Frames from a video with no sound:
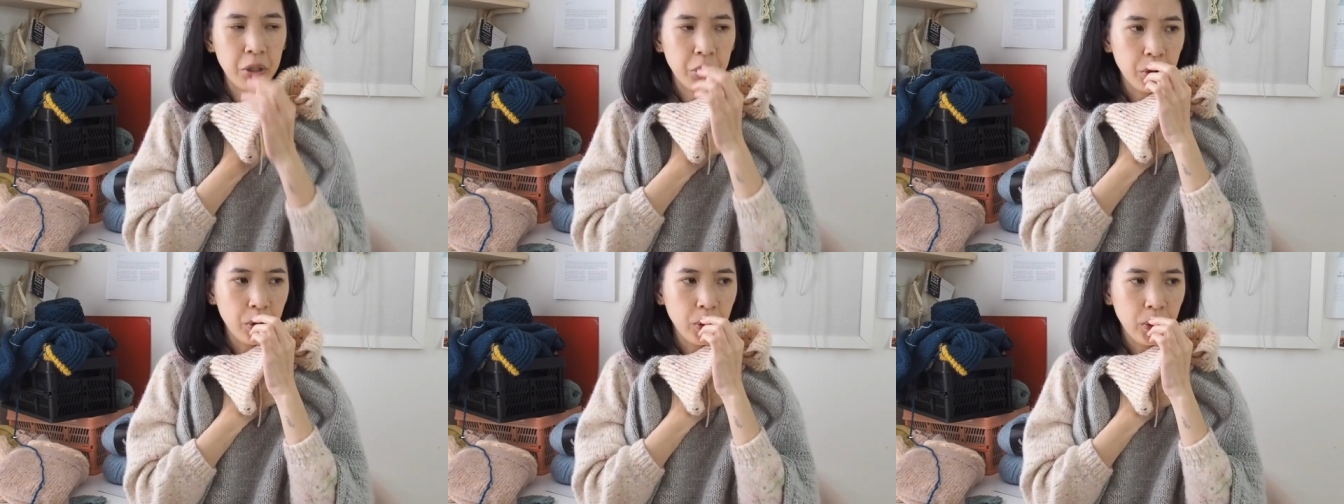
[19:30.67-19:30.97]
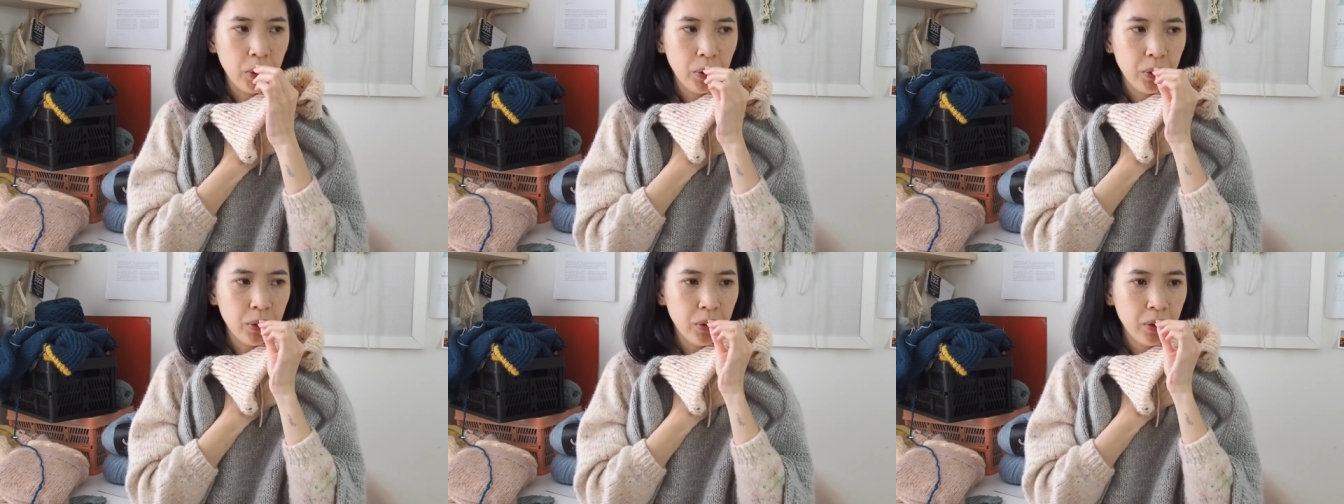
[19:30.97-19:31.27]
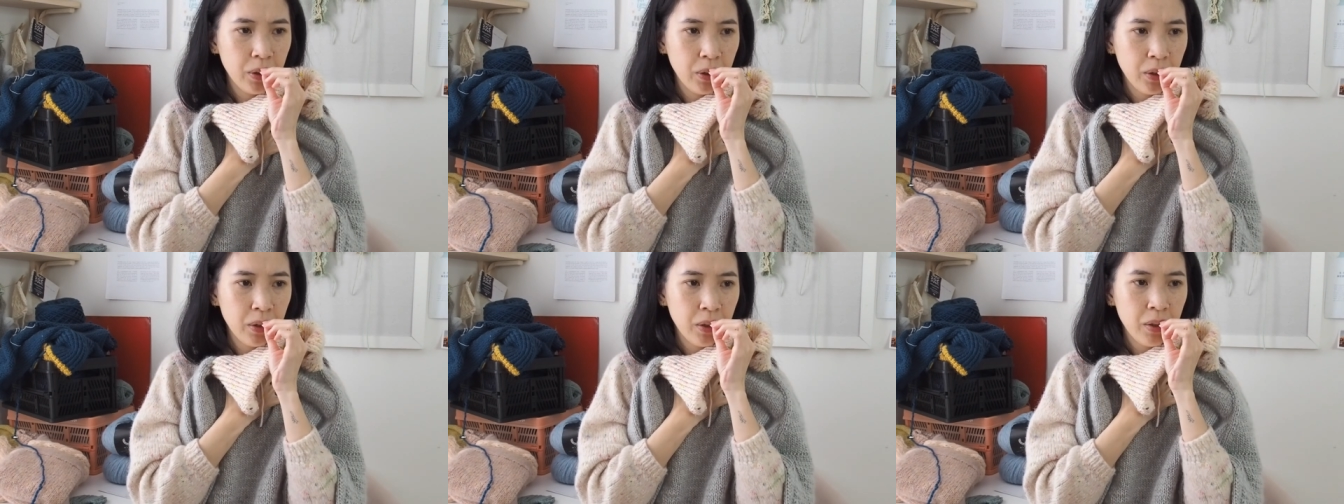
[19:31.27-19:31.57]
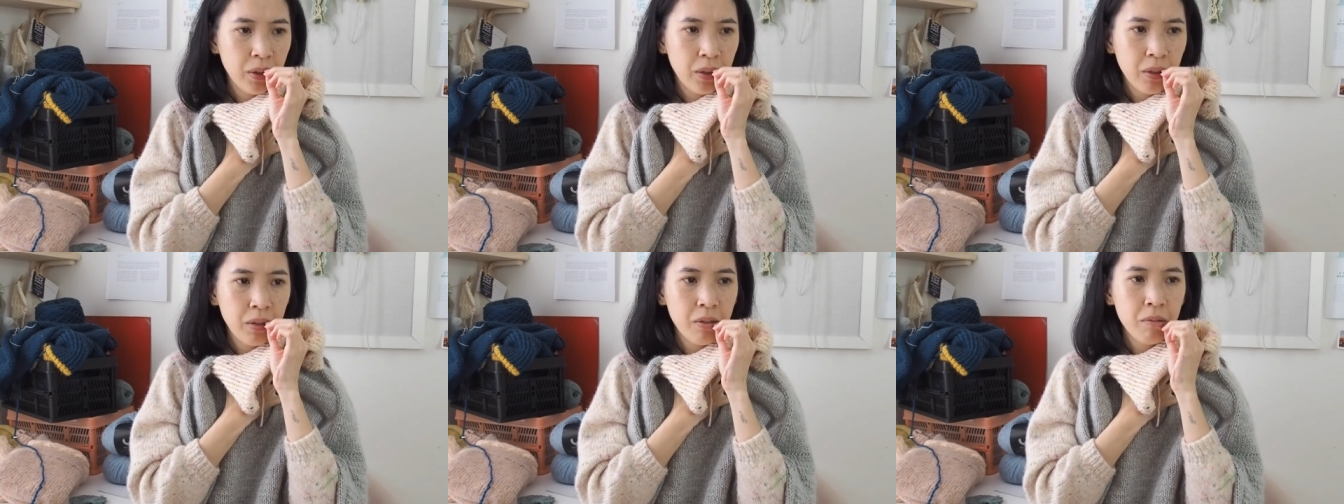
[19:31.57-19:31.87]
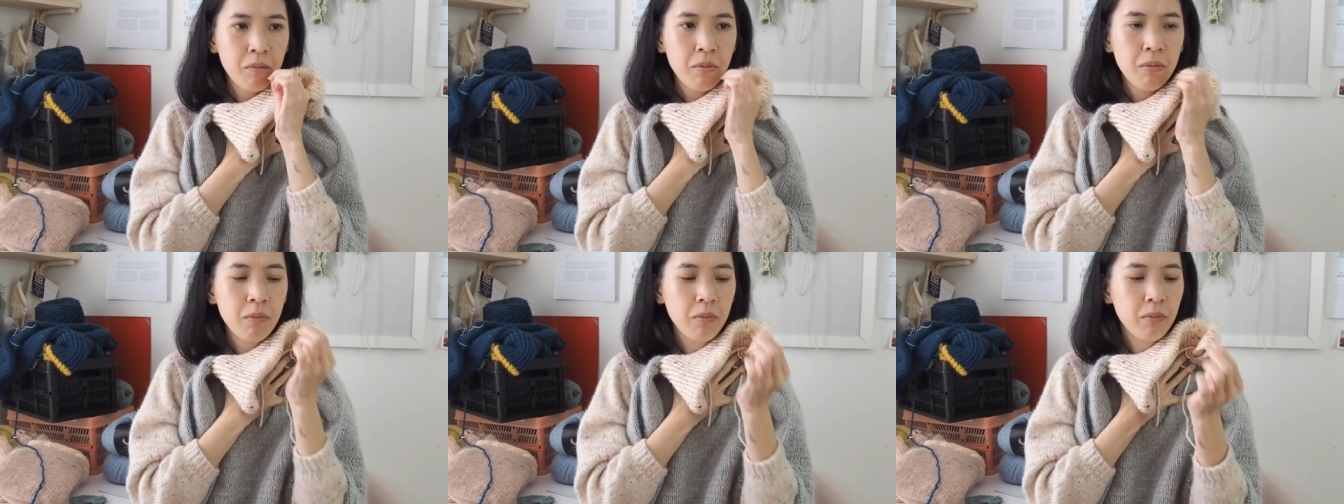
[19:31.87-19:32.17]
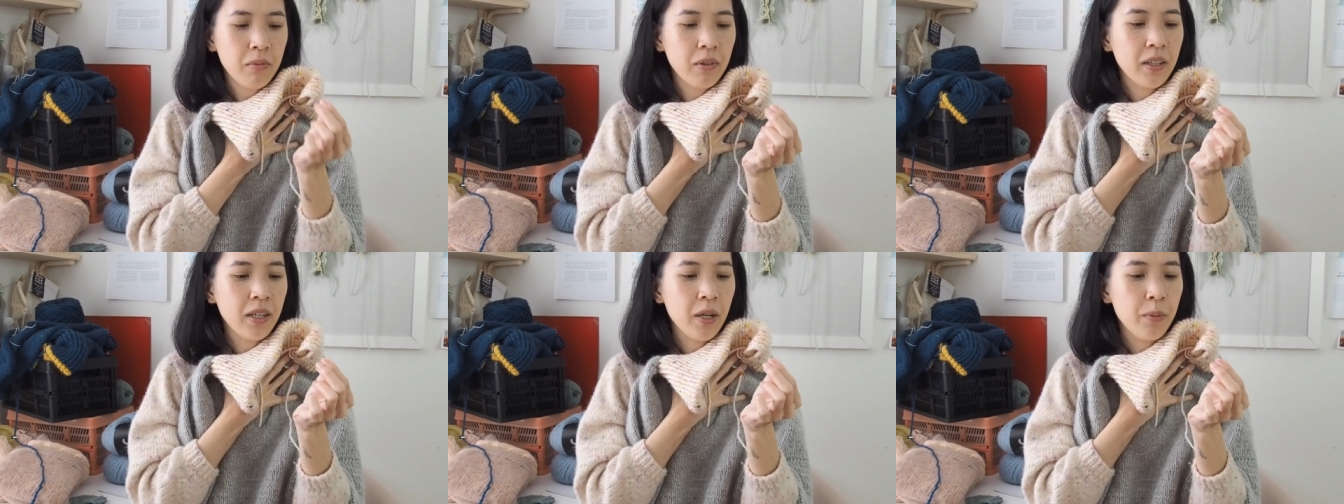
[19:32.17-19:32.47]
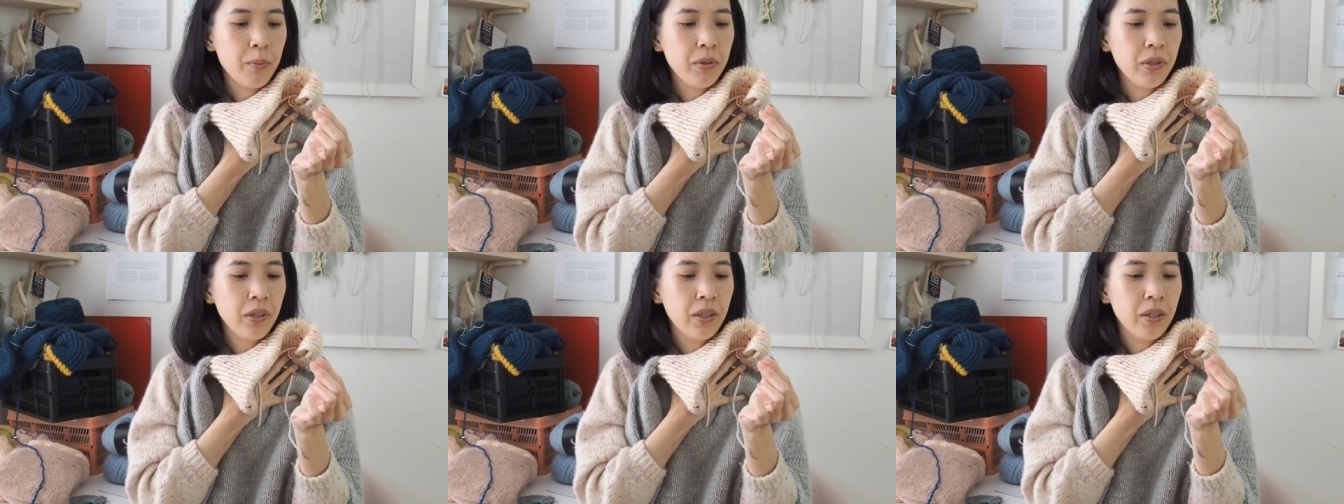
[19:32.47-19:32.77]
good
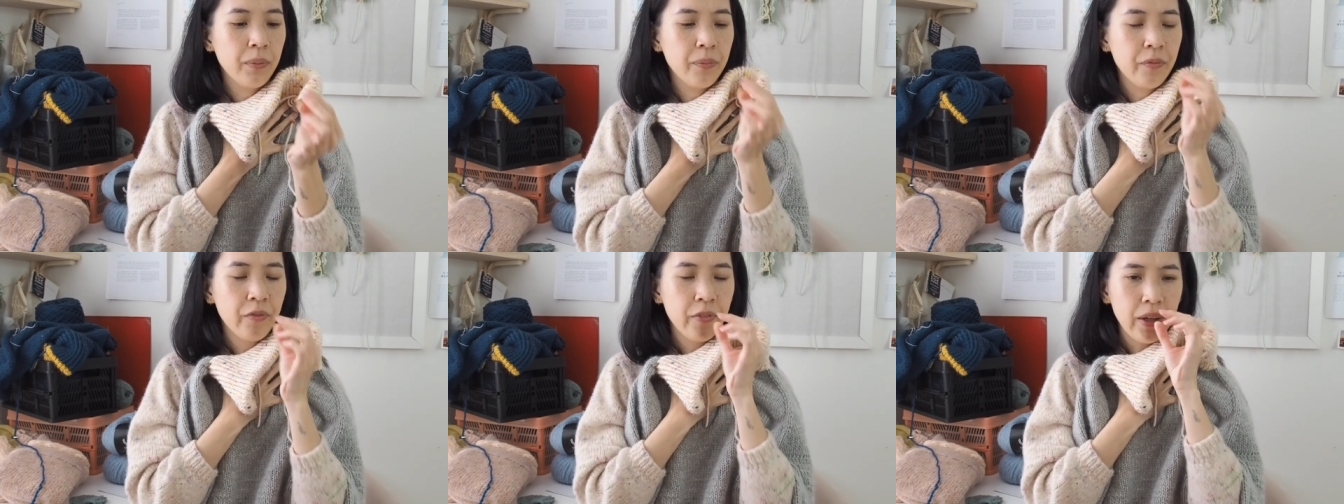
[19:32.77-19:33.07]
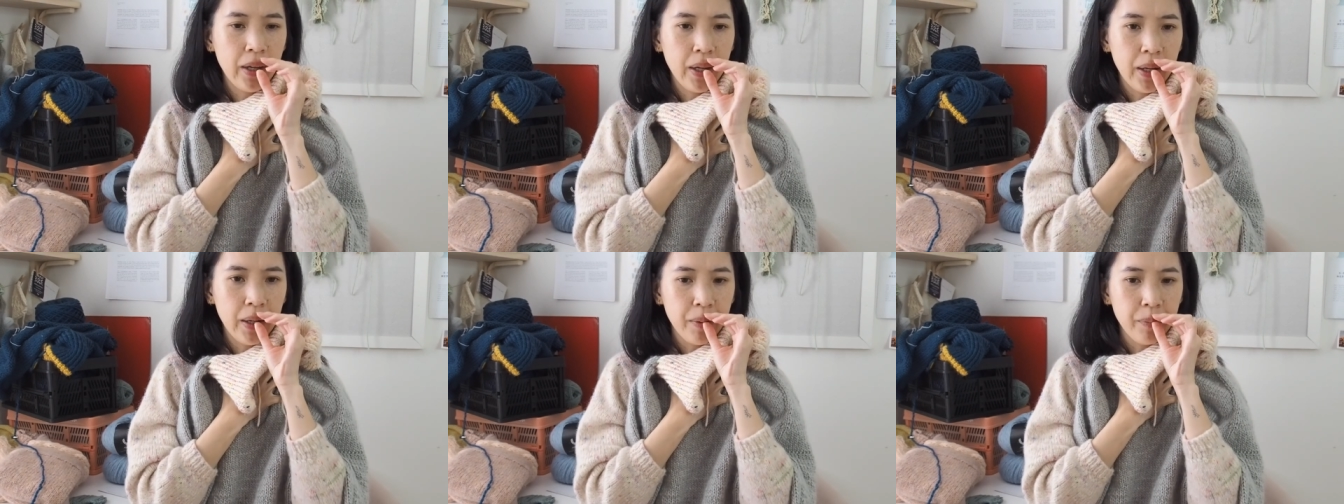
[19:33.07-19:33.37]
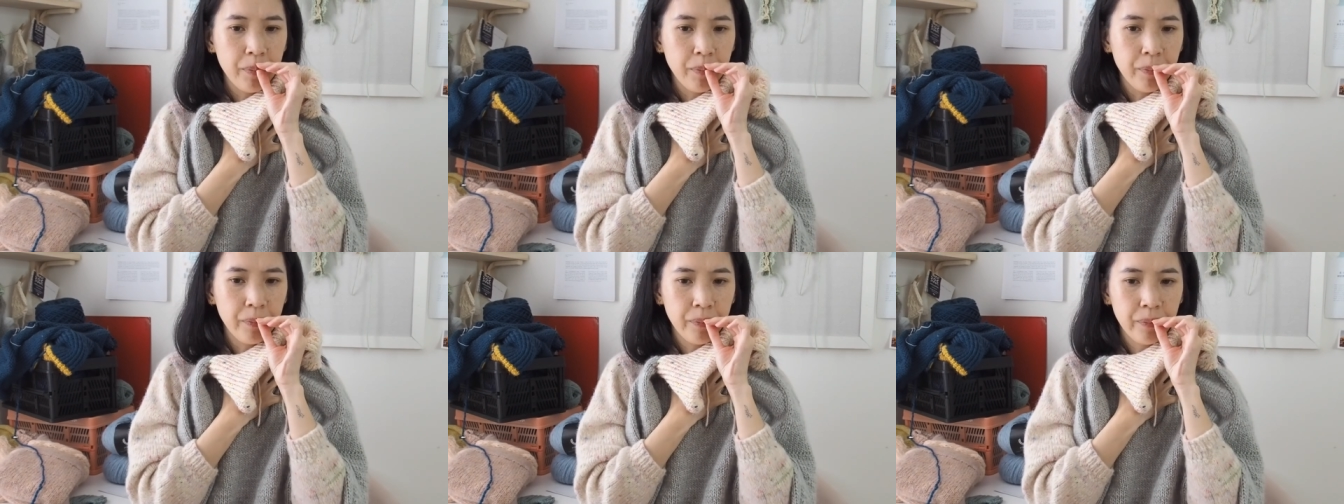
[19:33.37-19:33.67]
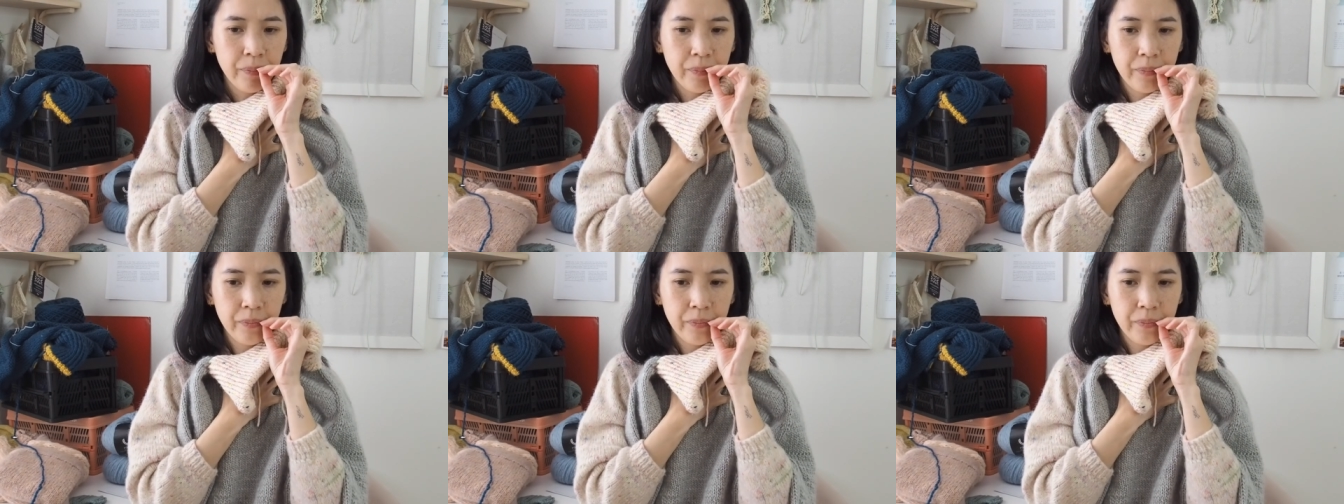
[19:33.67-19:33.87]
couple of um,